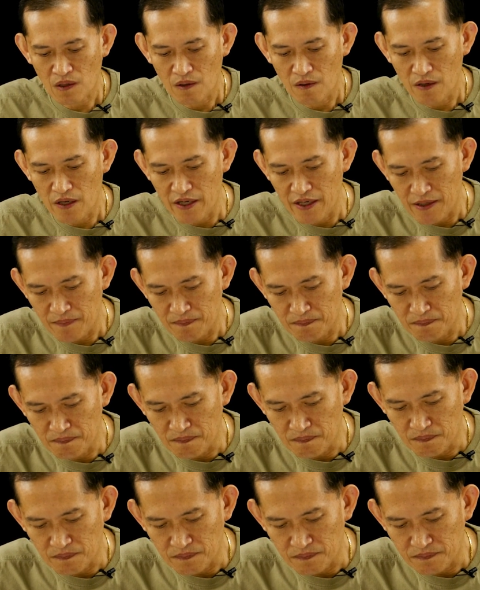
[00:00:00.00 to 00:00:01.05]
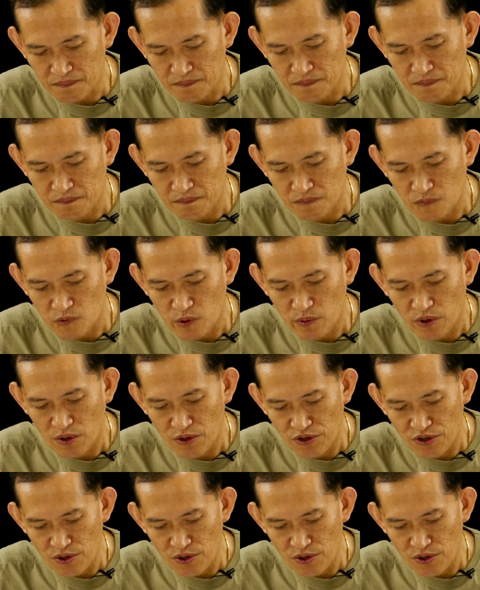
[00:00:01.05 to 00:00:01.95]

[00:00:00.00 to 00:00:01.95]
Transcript: right, what we're going